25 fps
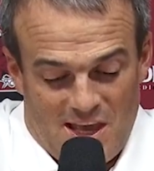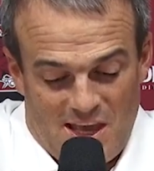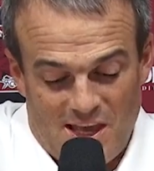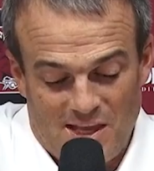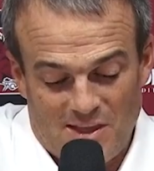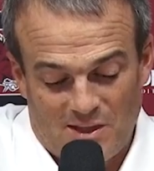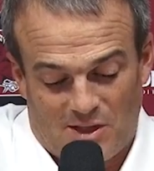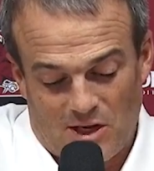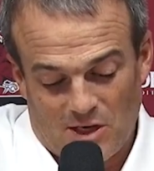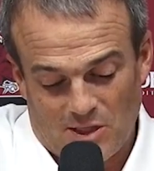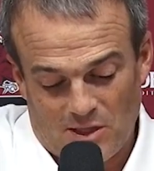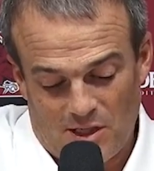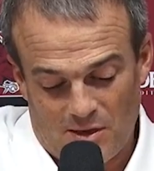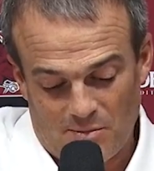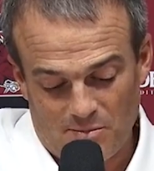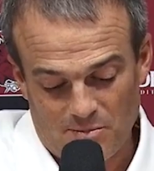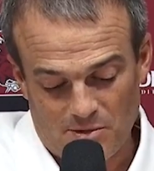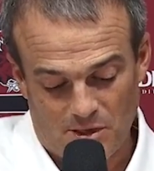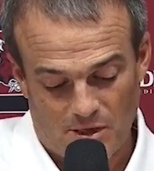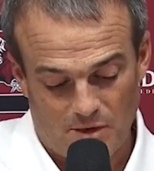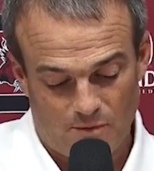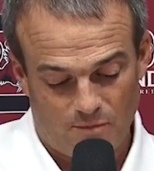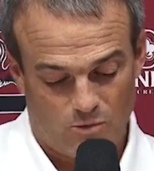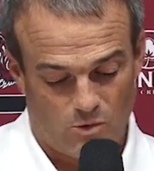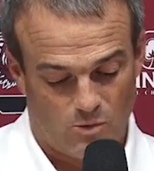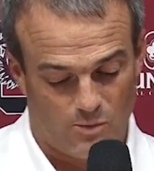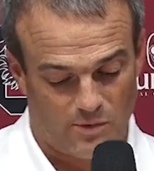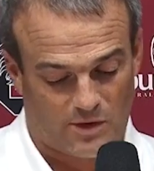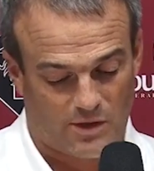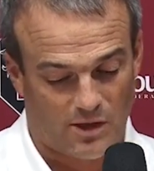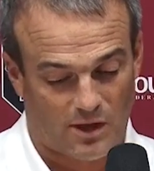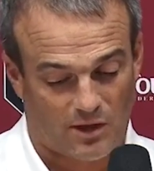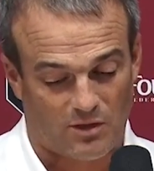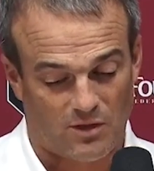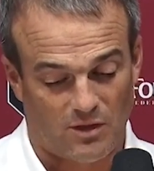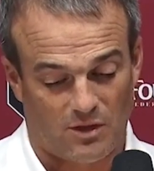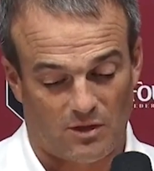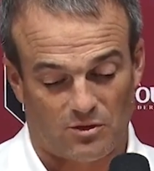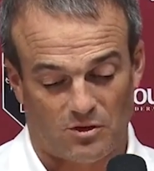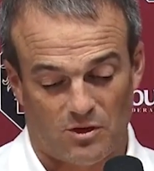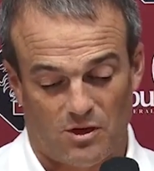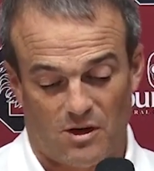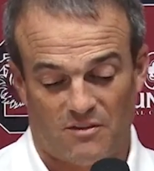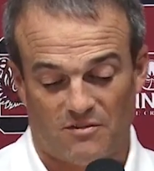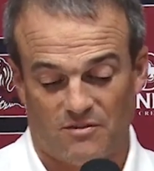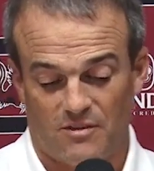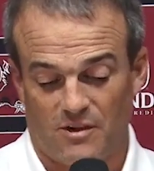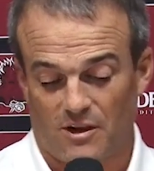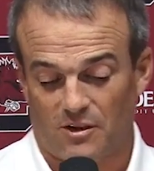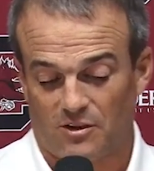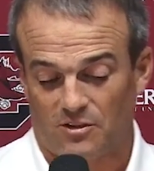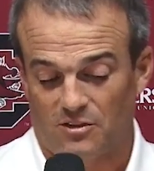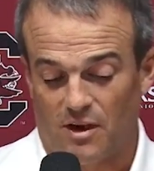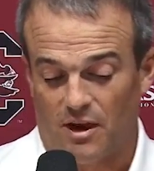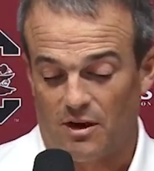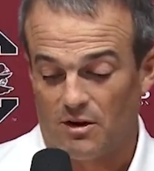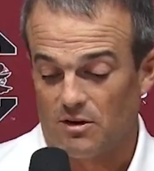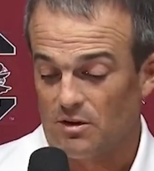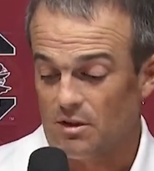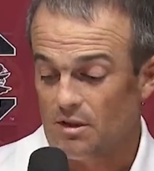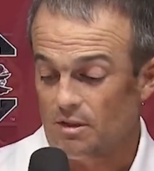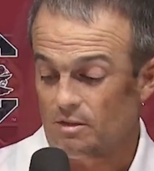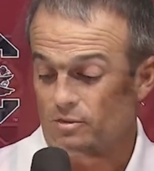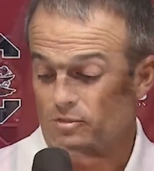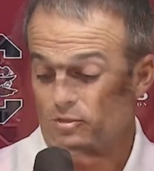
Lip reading: in Columbia when we kick things off next Saturday.